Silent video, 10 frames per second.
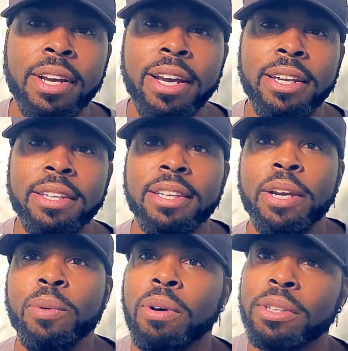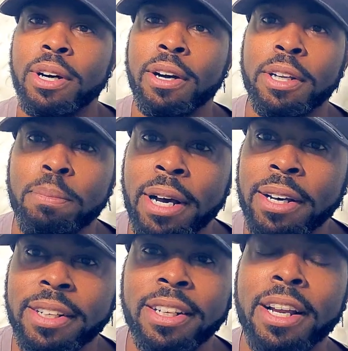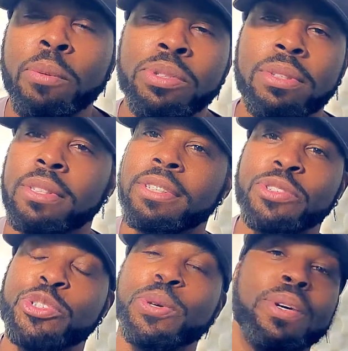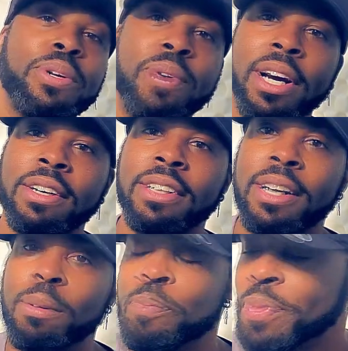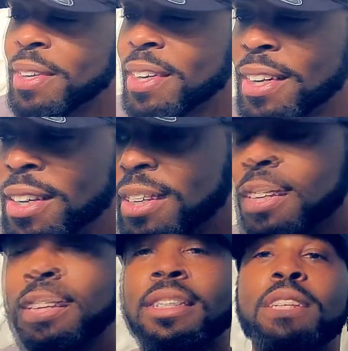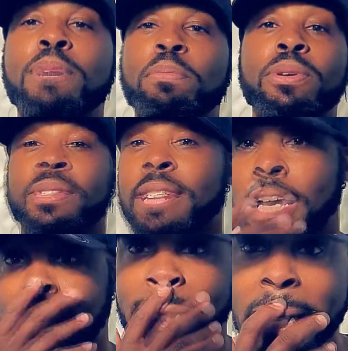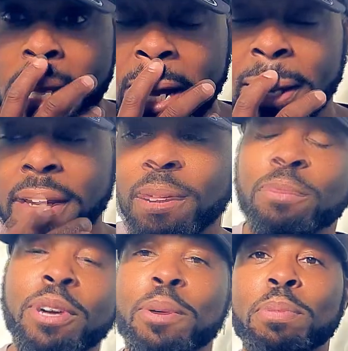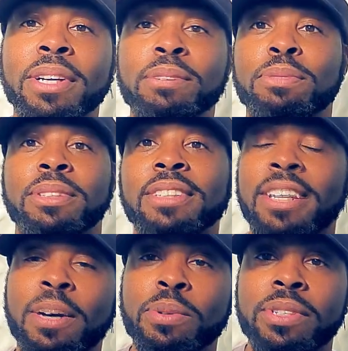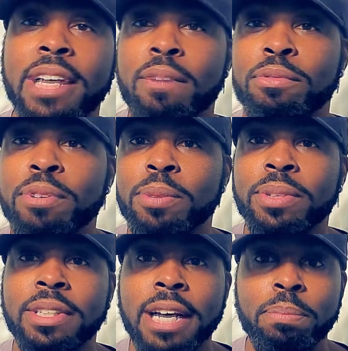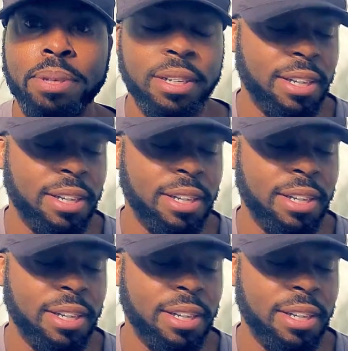And they were all talking about it, and I was just joking around, because that's my personality. I am very playful, and I was just having fun with the topic,